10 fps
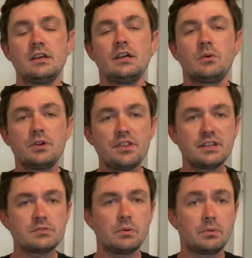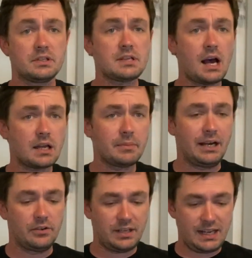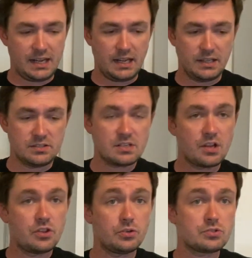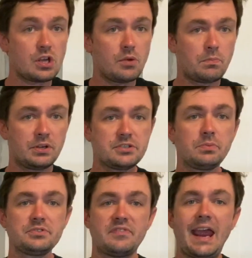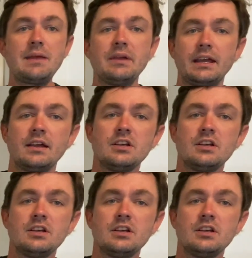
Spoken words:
And one of the things that we want to talk about is those principles of aiming.